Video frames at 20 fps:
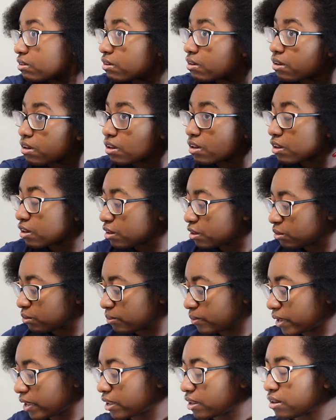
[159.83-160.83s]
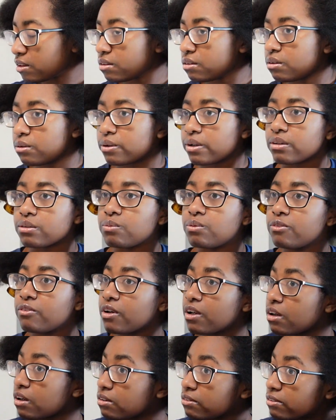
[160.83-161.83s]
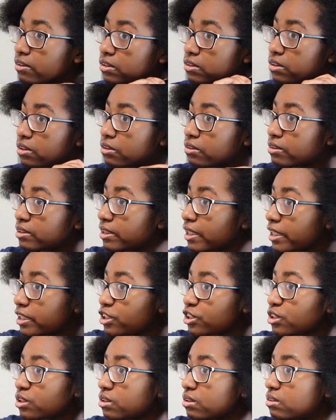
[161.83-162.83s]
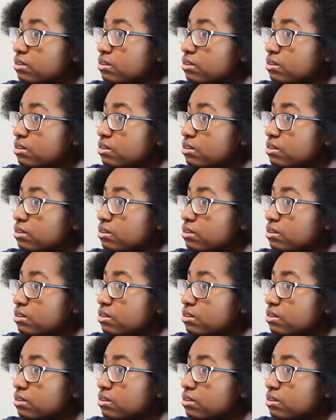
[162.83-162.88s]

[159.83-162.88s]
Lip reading: Alrighty, okay, so we got our first little section.